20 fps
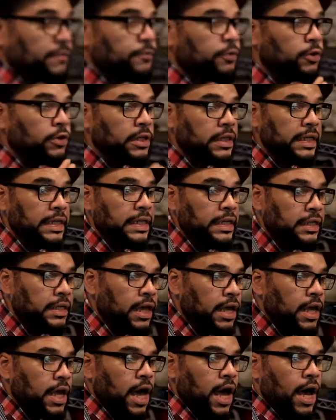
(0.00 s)
for a lean
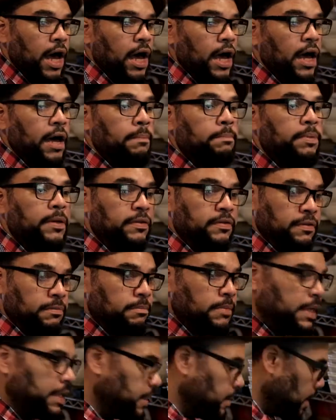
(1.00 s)
piece of meat